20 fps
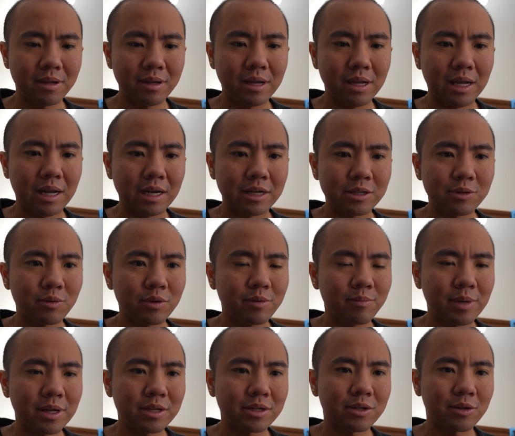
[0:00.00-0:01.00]
and I just want to
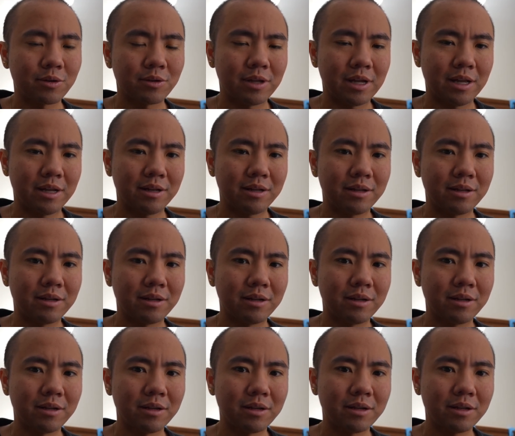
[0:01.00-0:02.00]
make sure that
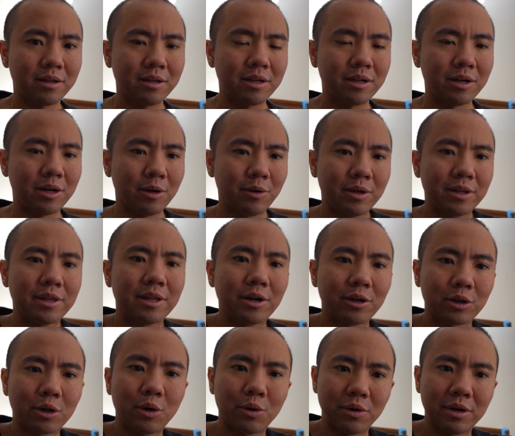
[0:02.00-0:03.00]
in their
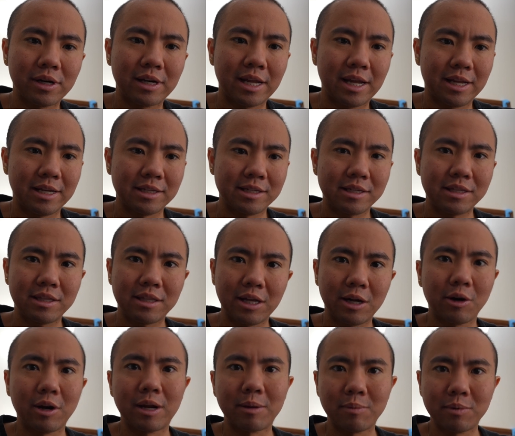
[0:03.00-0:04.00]
golden days,
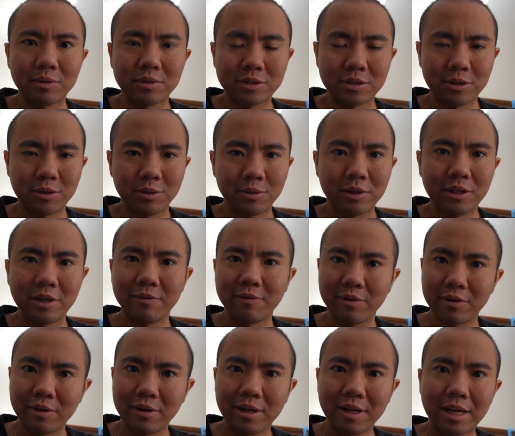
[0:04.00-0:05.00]
they're able to live
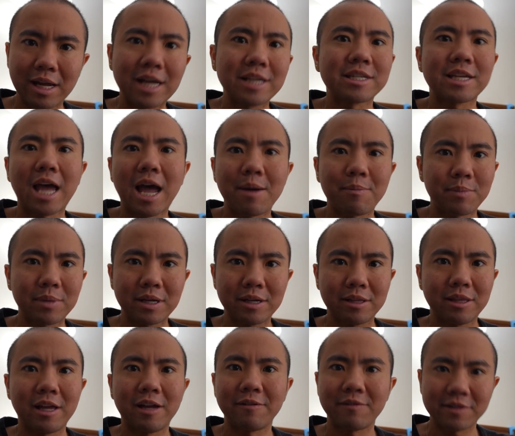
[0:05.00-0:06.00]
as happy a
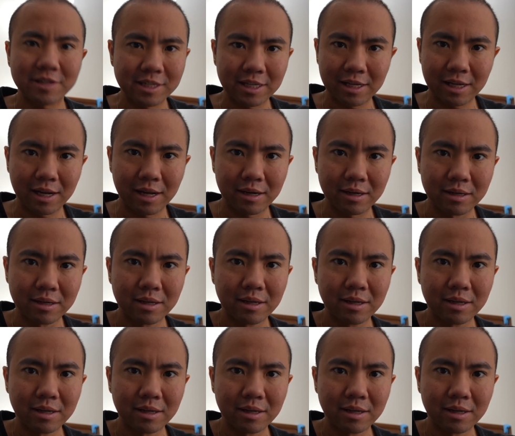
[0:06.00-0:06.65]
life as they can.